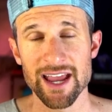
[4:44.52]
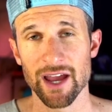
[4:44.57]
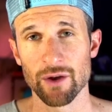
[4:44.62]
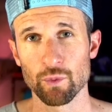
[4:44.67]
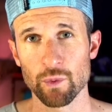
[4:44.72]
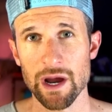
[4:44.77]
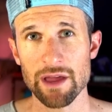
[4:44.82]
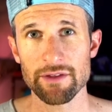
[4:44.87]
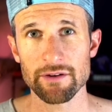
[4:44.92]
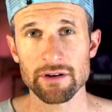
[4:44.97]
and
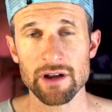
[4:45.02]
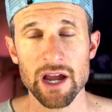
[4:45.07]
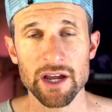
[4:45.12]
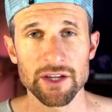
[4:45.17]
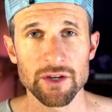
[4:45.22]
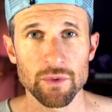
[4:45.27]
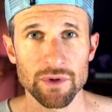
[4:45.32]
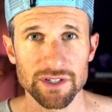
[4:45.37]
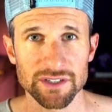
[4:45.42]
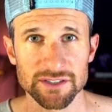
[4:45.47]
whether or not
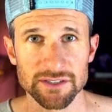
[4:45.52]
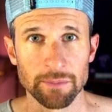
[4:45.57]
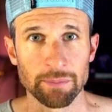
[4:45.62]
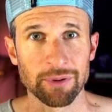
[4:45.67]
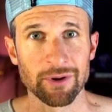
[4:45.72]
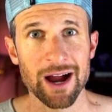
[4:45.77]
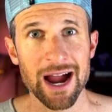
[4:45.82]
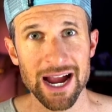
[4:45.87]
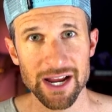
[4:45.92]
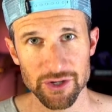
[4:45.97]
you want to
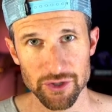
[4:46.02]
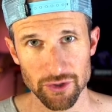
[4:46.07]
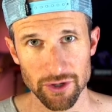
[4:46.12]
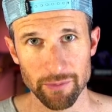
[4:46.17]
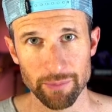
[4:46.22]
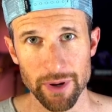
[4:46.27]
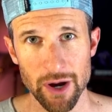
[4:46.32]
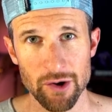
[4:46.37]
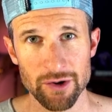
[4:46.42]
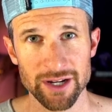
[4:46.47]
surprise your
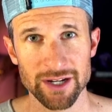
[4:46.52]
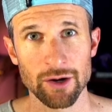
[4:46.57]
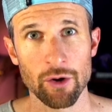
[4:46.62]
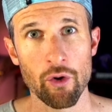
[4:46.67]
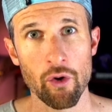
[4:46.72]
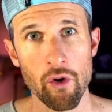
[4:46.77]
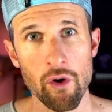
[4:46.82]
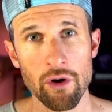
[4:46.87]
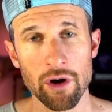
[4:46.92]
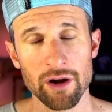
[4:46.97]
opponent
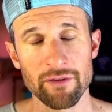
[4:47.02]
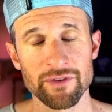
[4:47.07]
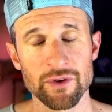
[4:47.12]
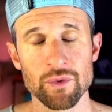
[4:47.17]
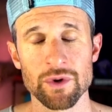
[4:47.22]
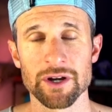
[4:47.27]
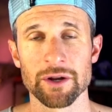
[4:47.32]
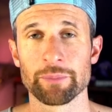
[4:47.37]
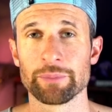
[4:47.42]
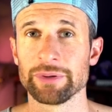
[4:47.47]
or if you
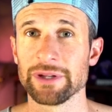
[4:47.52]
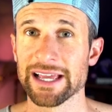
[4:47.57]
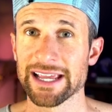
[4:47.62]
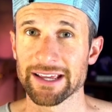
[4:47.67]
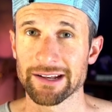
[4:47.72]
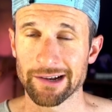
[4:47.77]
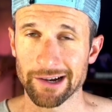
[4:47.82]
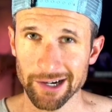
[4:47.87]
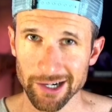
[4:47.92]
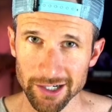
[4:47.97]
want to play
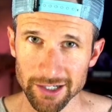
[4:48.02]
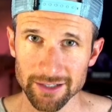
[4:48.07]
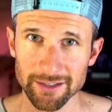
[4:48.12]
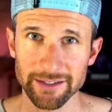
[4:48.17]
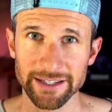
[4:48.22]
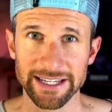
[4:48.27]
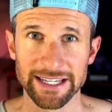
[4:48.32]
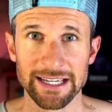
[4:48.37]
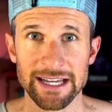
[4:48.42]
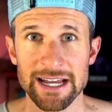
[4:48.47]
it
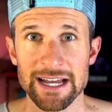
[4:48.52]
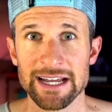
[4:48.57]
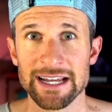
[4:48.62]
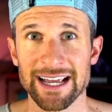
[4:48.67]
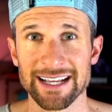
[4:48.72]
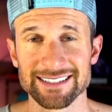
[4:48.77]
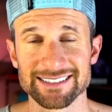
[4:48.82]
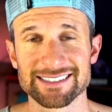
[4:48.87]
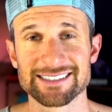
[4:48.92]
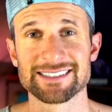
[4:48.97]
early
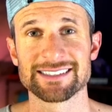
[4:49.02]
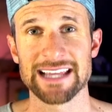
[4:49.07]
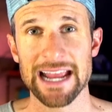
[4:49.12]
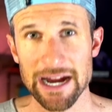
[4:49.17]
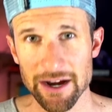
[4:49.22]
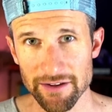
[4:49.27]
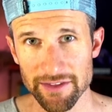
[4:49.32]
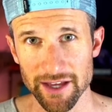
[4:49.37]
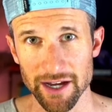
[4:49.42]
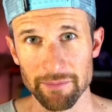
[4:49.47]
and
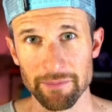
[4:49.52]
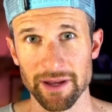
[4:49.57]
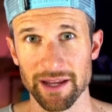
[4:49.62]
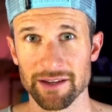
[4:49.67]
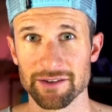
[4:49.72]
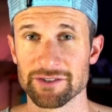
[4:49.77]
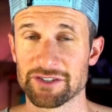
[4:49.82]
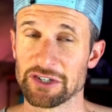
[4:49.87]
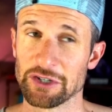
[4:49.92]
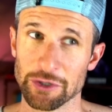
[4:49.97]
scare them
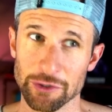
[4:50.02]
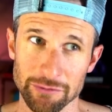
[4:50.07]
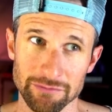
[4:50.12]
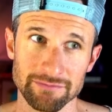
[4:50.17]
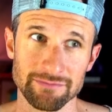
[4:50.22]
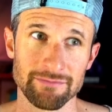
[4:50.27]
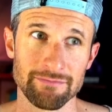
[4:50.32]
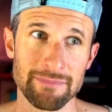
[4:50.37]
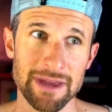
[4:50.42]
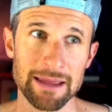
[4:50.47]
into
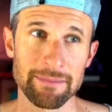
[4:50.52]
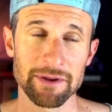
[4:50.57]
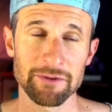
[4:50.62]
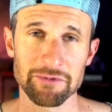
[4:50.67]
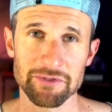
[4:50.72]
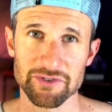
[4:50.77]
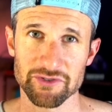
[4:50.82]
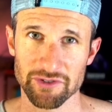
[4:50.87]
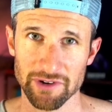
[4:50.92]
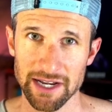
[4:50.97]
maybe
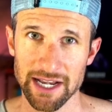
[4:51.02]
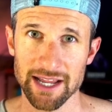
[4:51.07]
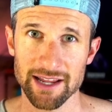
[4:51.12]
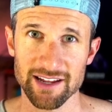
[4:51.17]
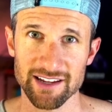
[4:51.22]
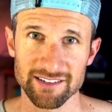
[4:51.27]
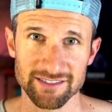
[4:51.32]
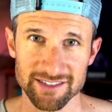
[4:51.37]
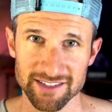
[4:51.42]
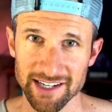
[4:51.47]

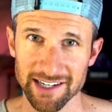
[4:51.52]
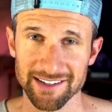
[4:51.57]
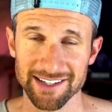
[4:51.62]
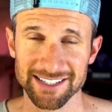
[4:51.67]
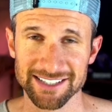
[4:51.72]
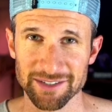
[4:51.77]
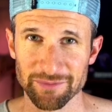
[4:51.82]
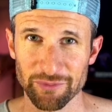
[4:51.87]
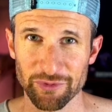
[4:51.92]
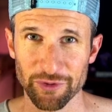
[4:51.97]
retreating and
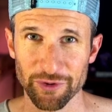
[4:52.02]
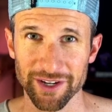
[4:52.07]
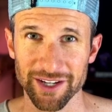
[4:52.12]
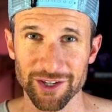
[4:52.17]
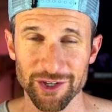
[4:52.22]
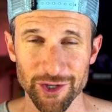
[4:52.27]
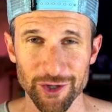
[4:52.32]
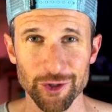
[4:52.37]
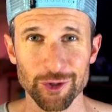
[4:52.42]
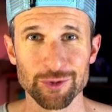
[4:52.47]
stealing some free
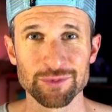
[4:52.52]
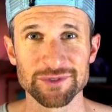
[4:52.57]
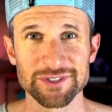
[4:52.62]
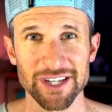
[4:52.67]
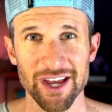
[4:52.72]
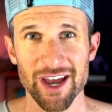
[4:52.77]
cubes,